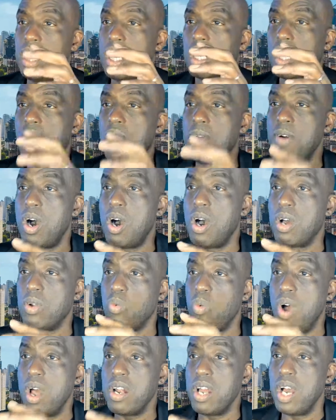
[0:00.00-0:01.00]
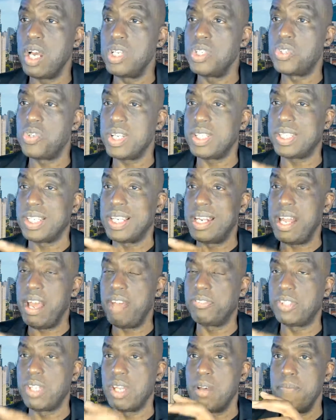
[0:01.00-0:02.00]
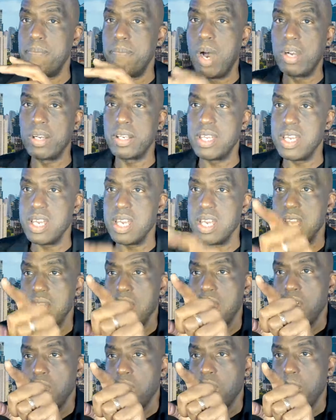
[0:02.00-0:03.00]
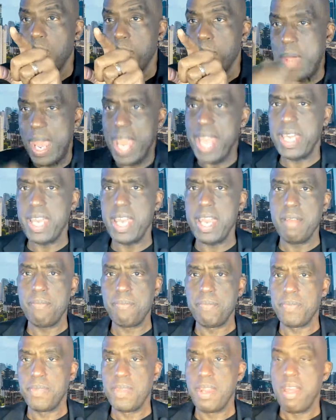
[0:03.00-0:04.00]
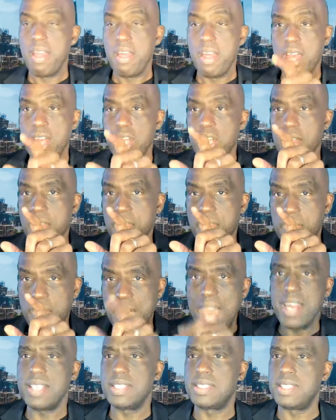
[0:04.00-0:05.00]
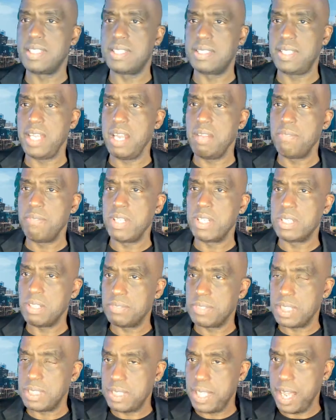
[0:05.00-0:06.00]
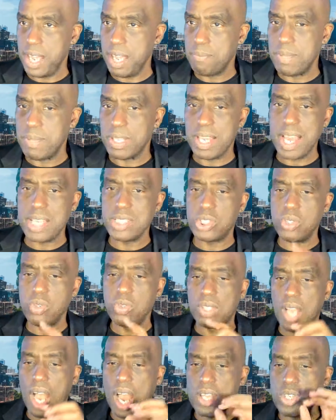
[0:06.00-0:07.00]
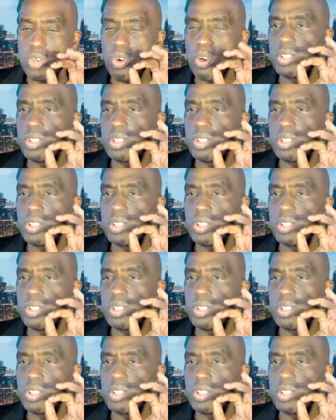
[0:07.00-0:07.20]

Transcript: Come on, 100th left monkey. Peggy, that is the statement of the day, because you